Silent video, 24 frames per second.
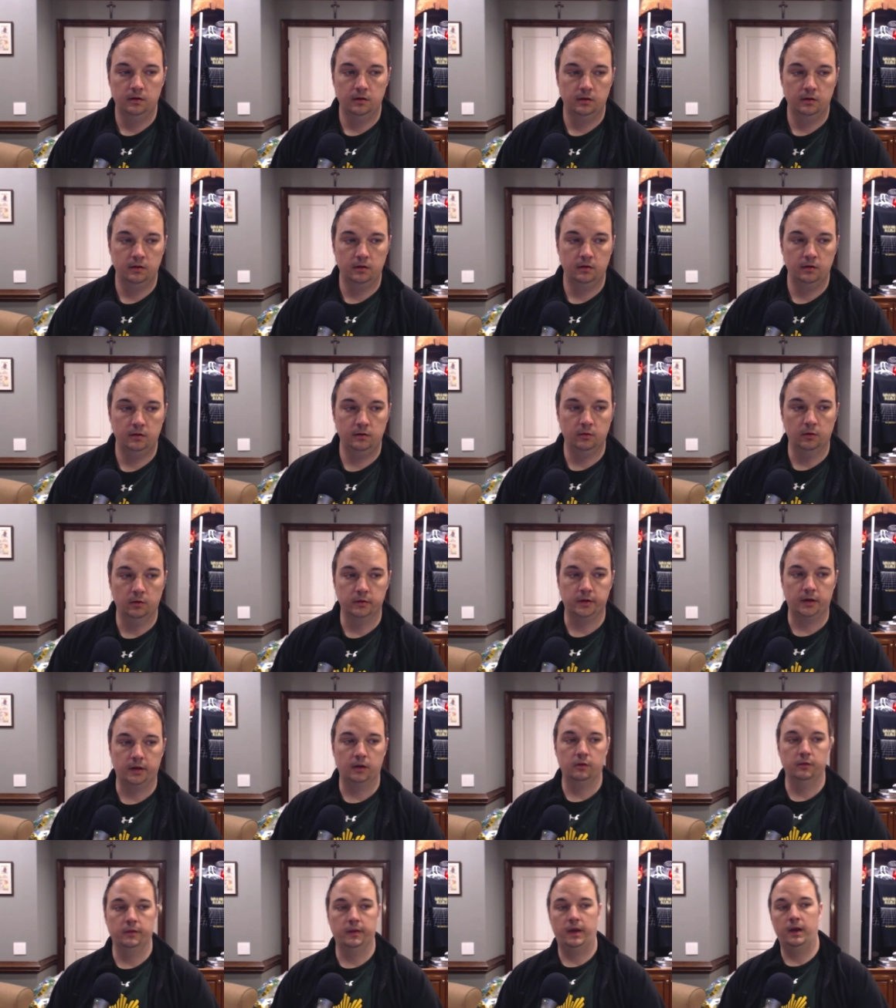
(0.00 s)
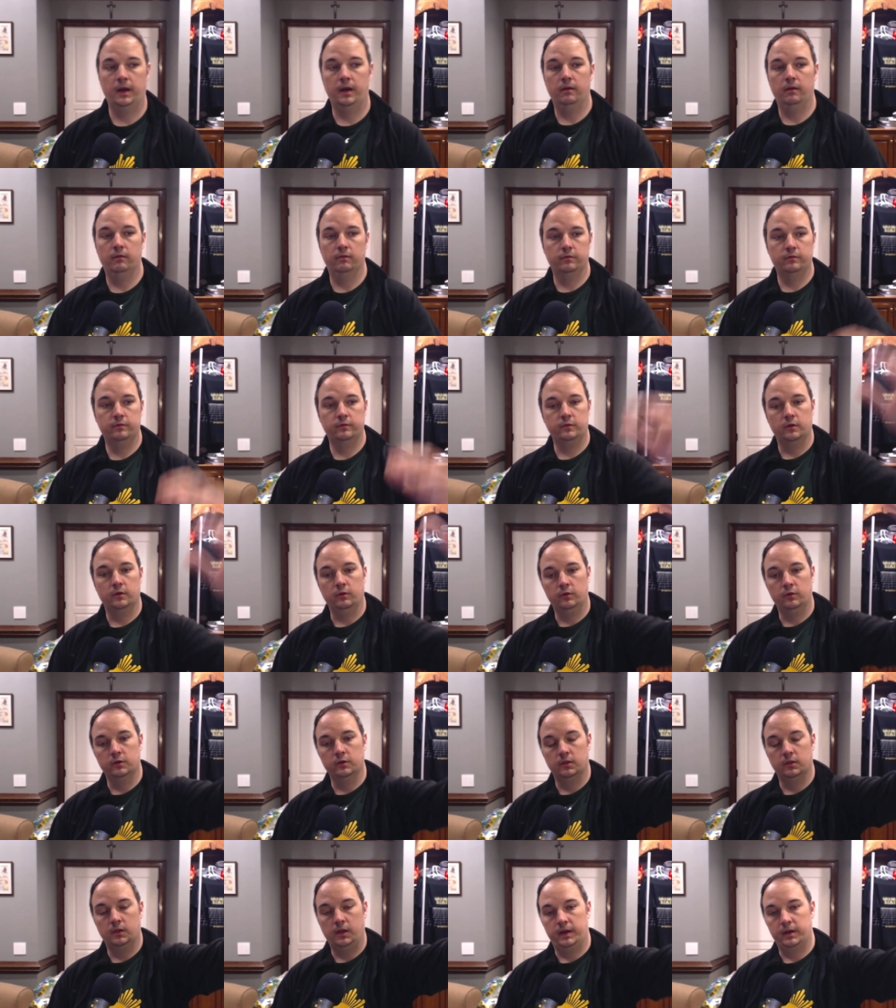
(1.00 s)
you'll not only have good
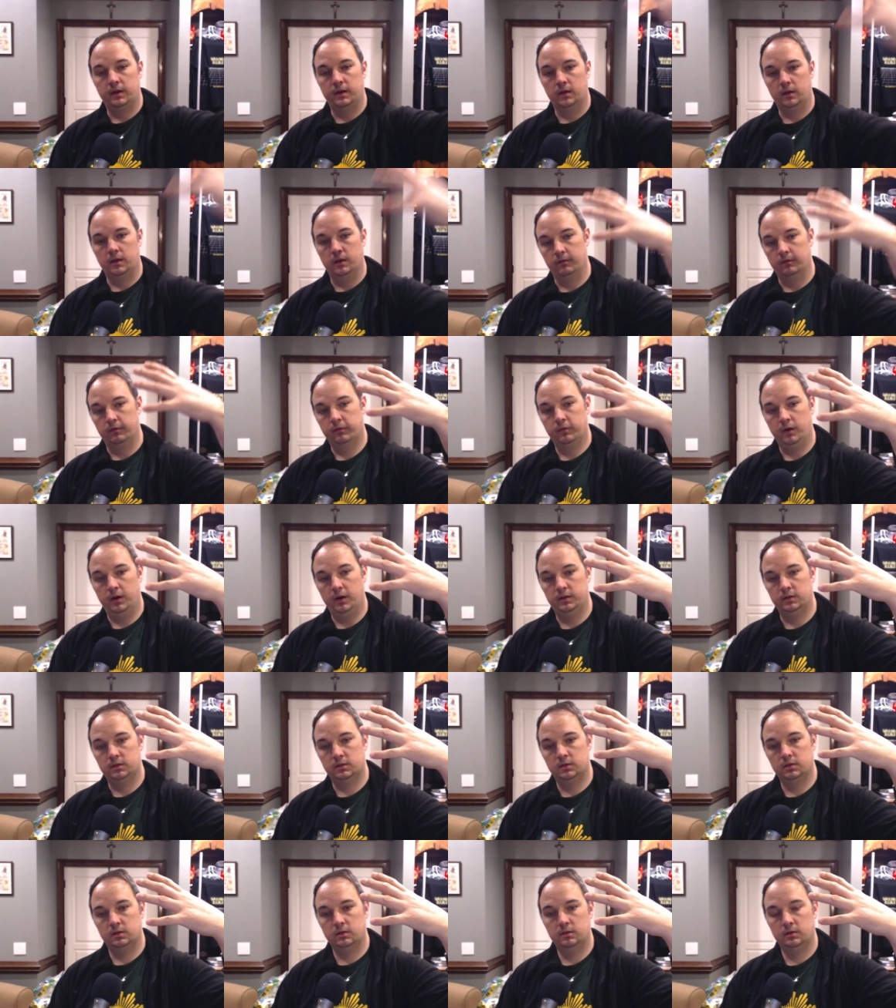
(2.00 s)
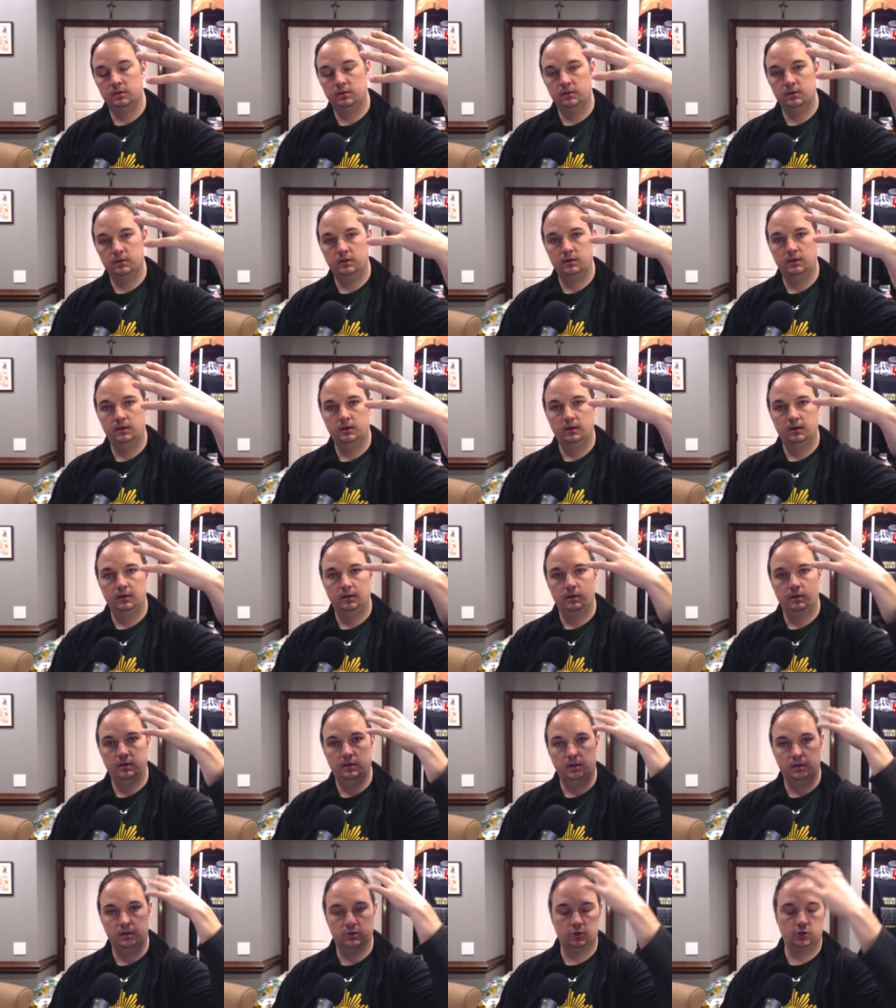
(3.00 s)
lighting in front
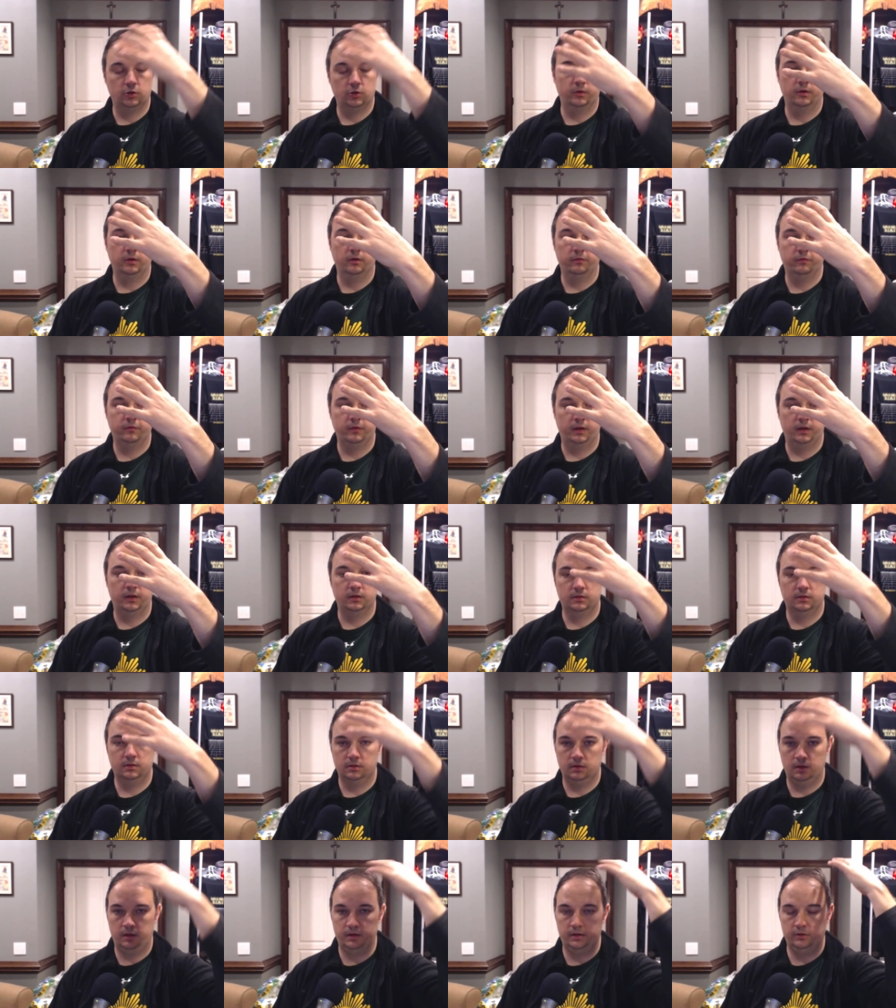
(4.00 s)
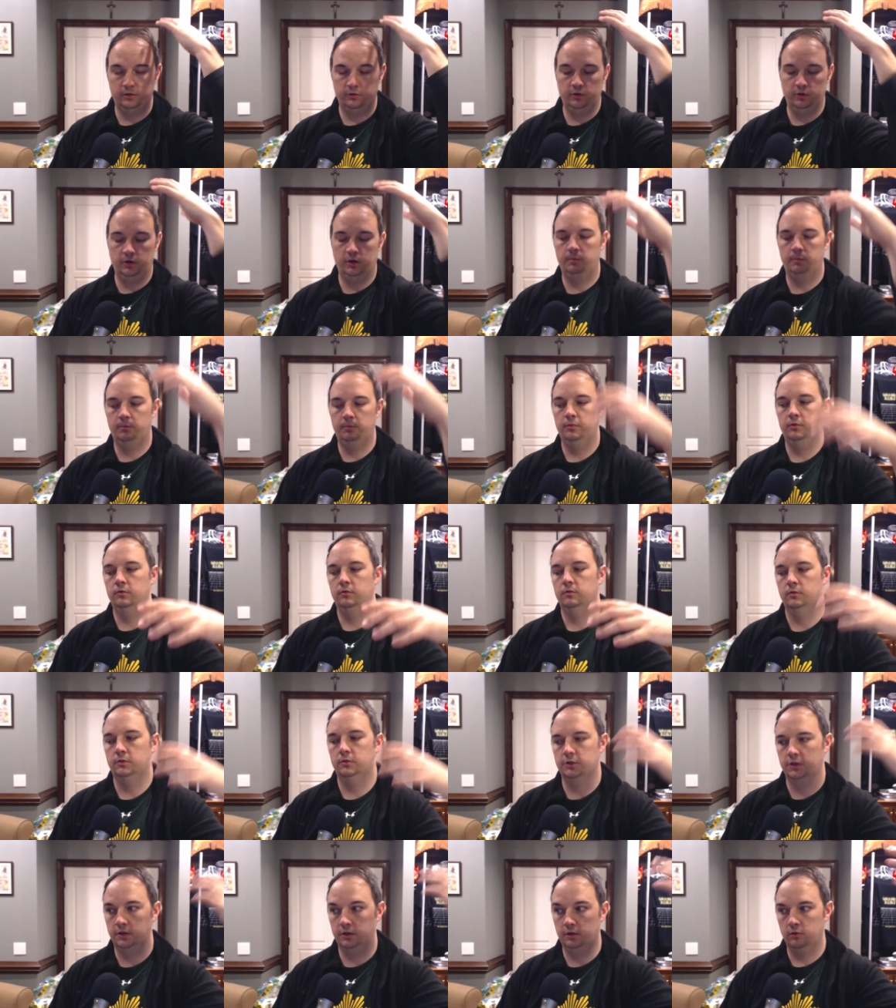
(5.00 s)
that's showing your face, lighting you up, which I
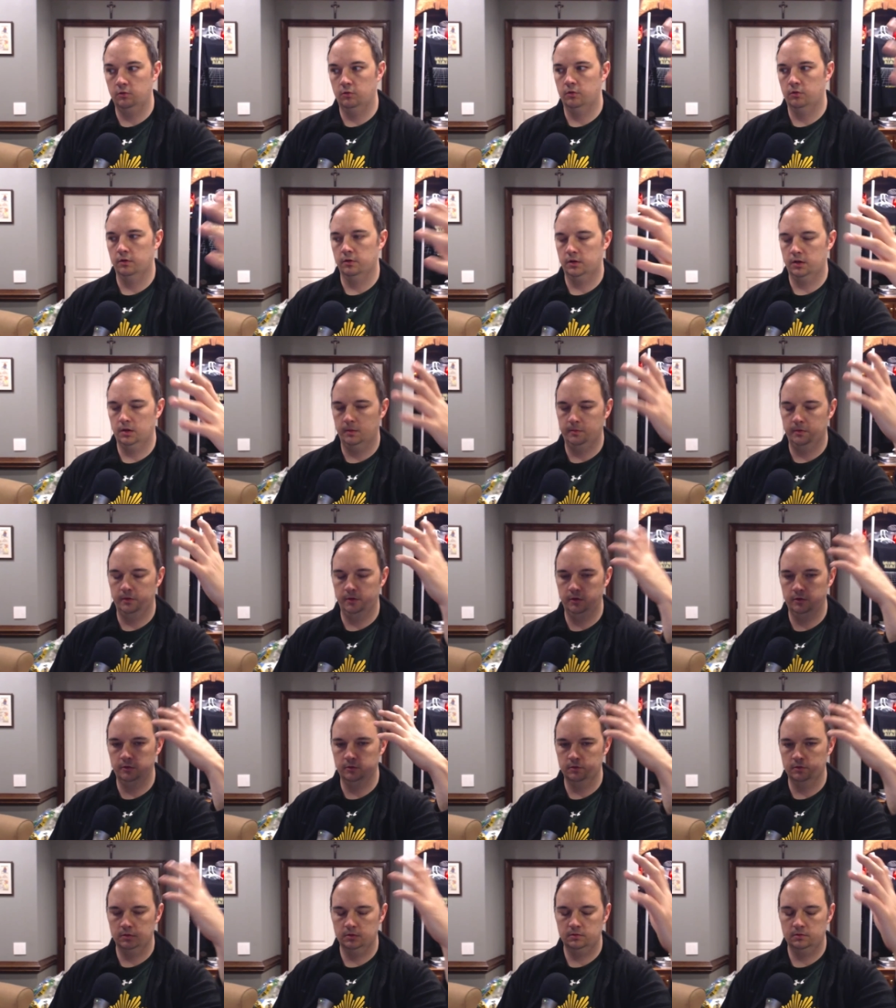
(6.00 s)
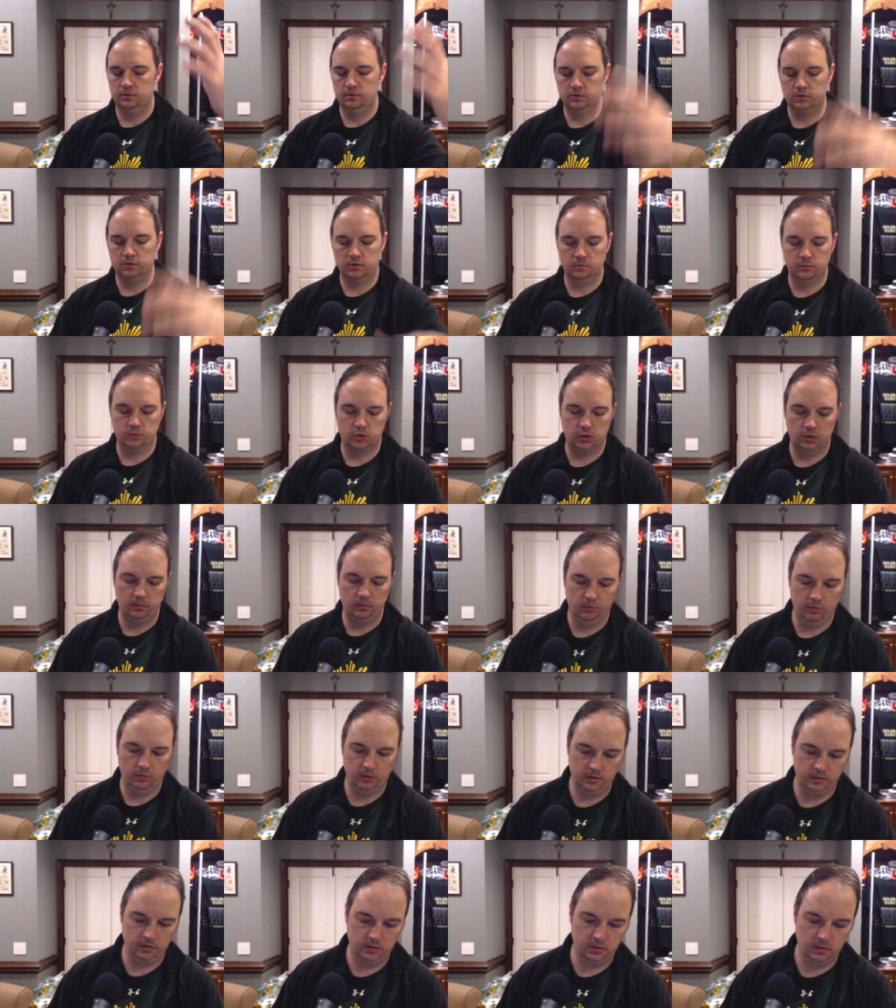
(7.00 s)
did order a couple of those, just some cheap
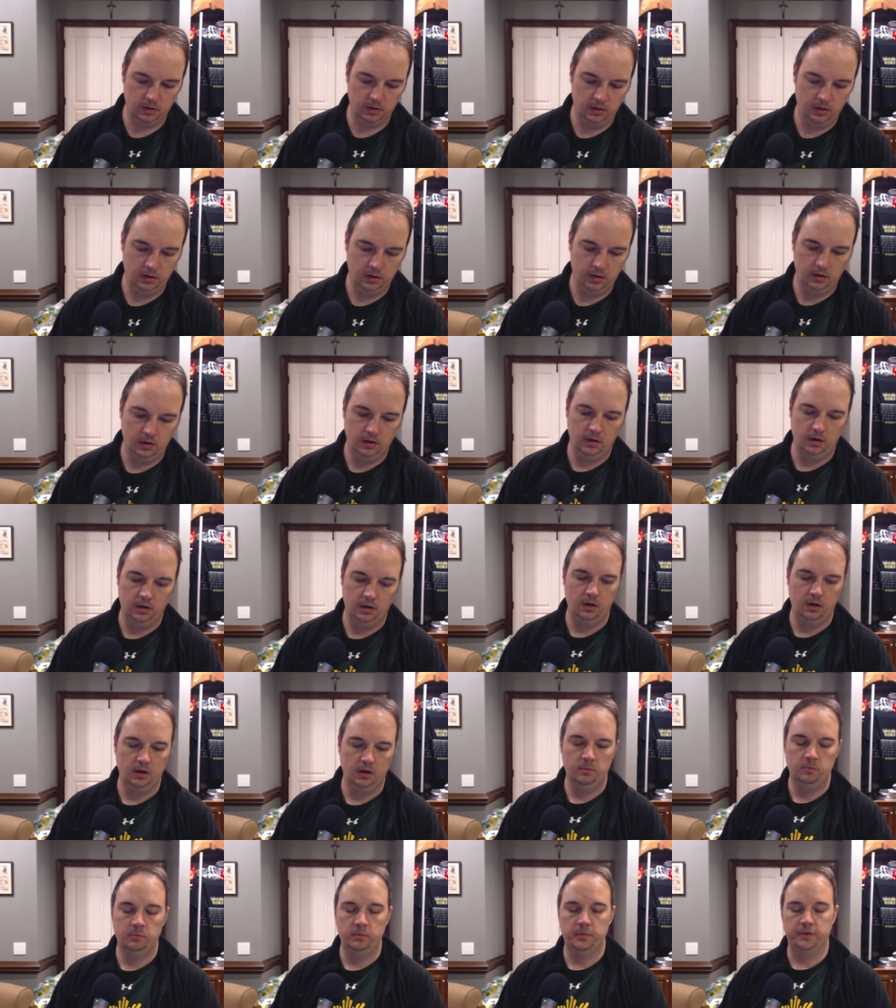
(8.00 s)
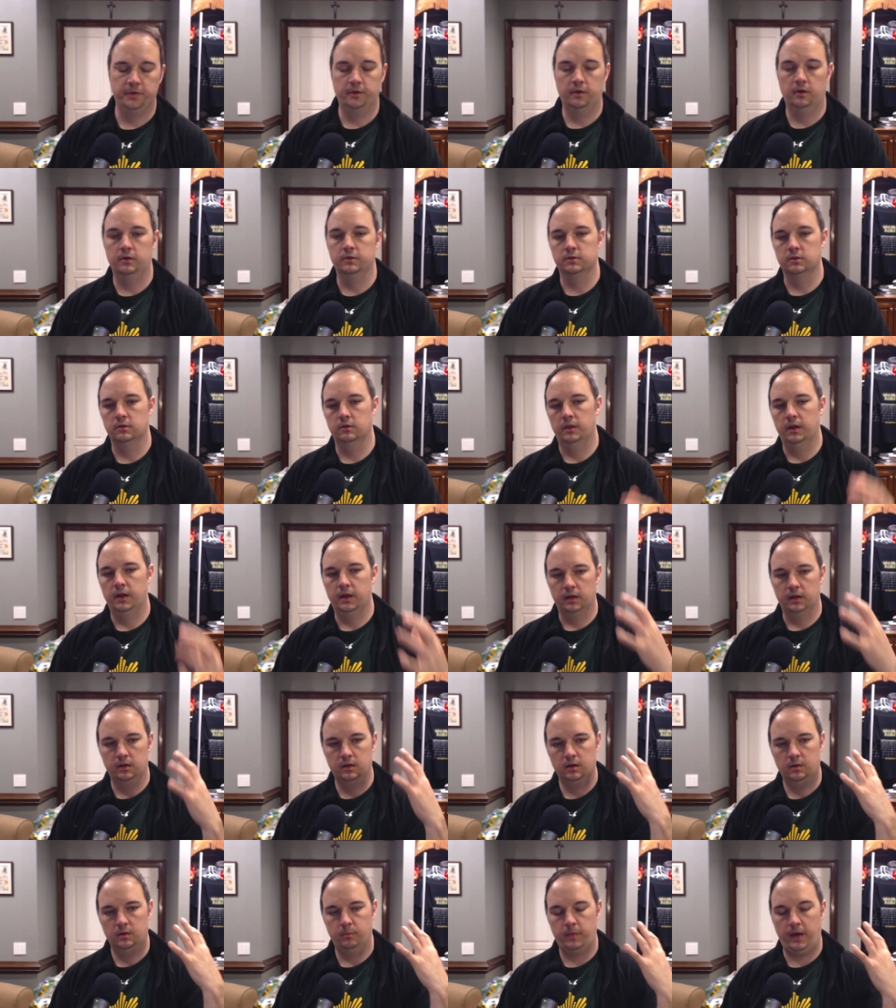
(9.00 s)
ones, but then also
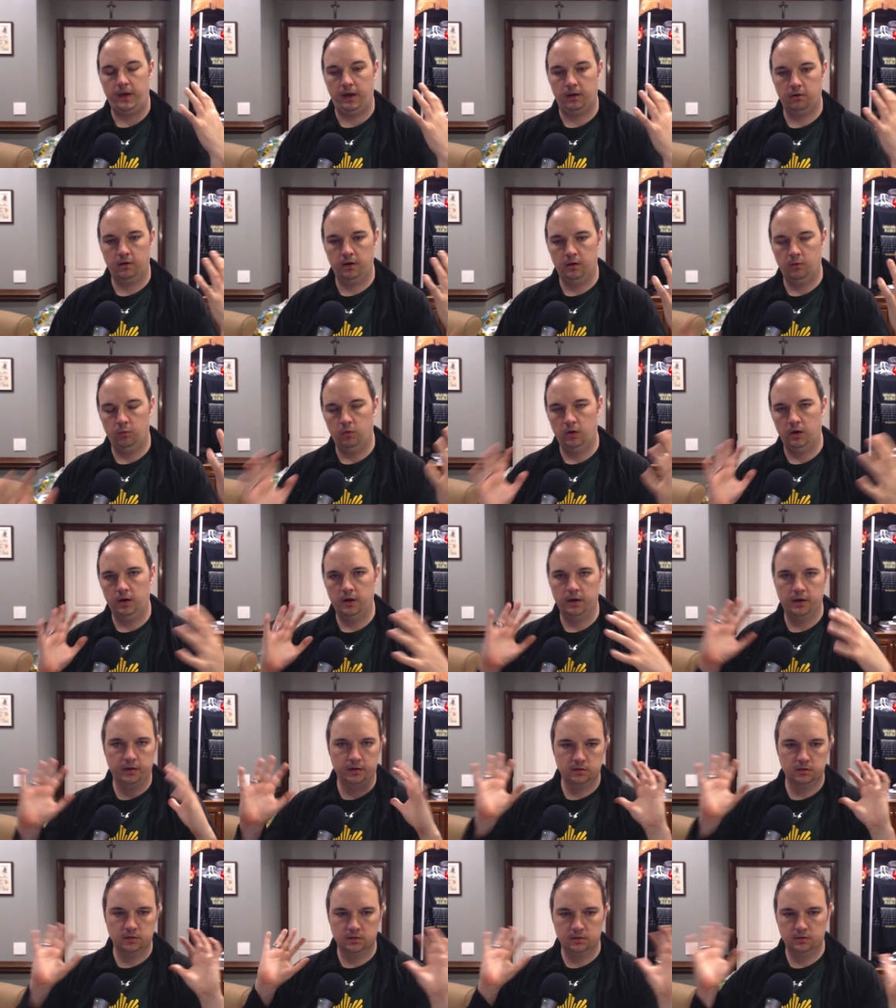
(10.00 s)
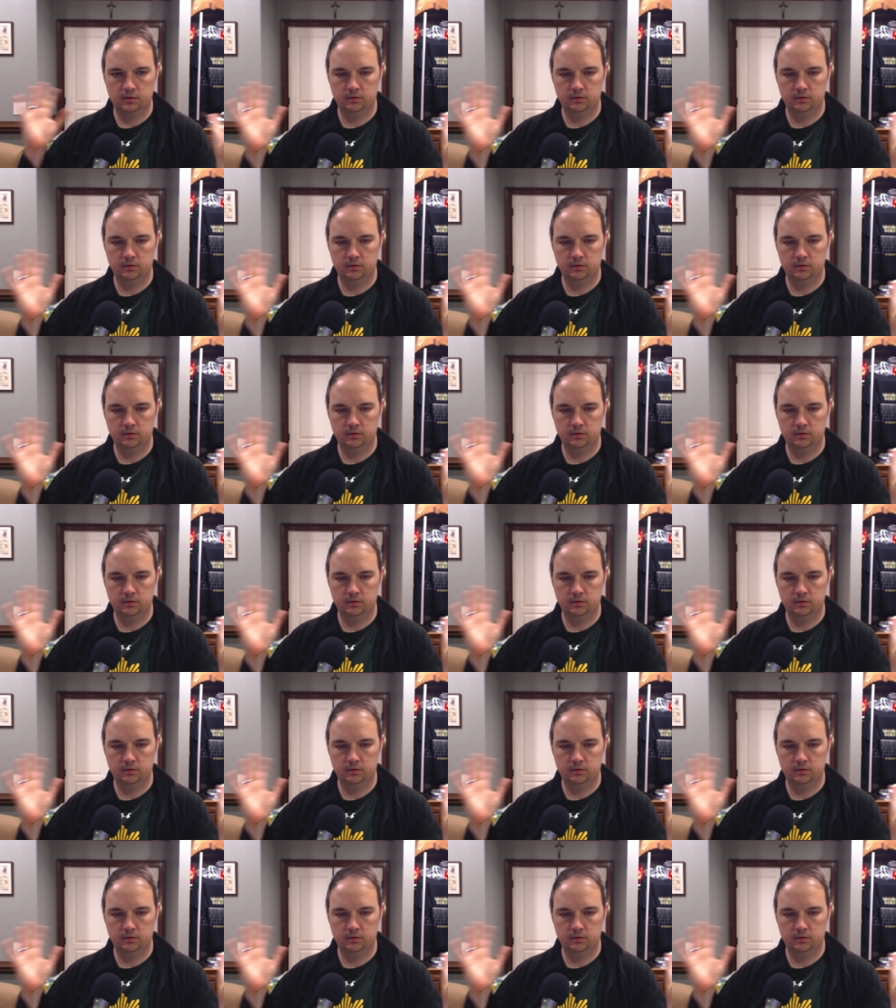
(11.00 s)
background wise,